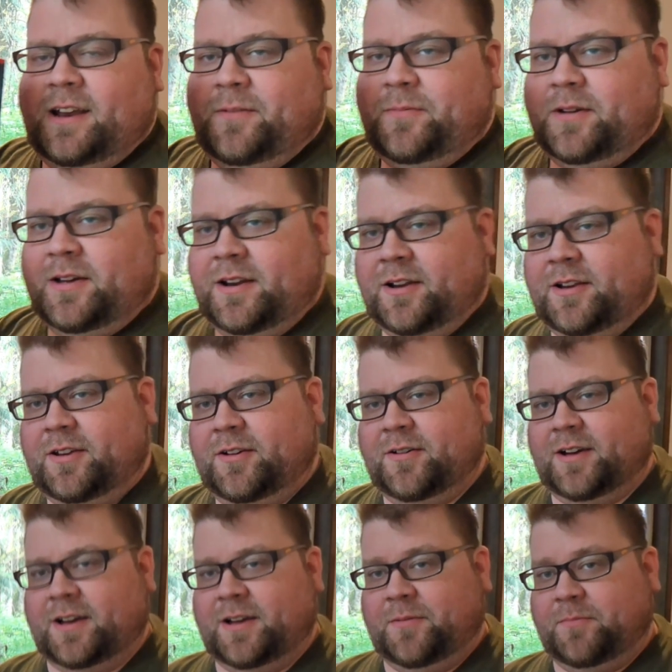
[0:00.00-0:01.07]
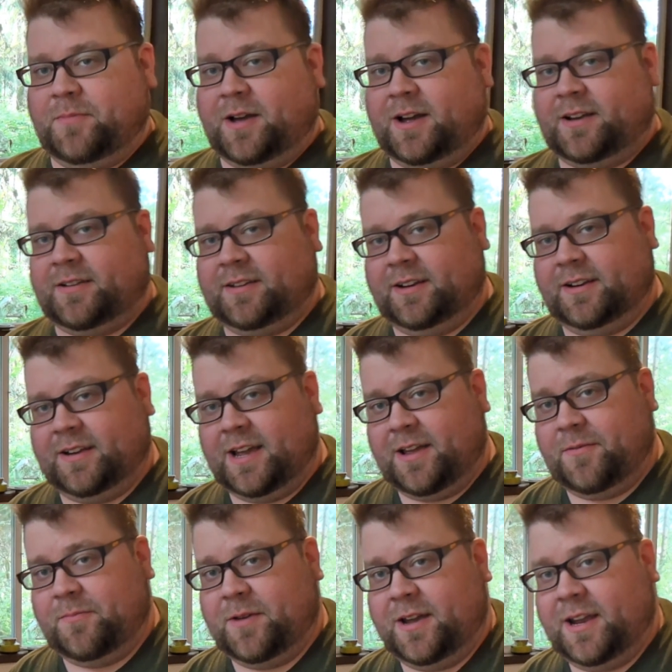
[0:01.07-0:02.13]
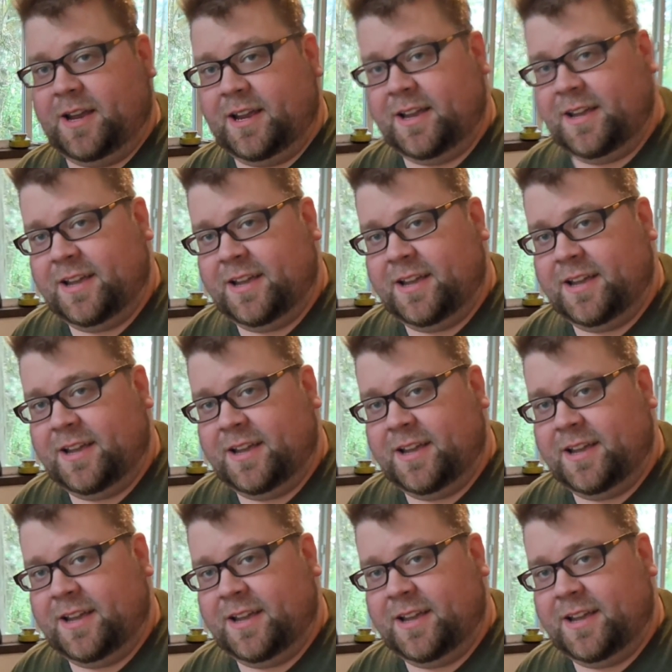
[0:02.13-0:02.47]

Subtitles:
I'm gonna do an unboxing at my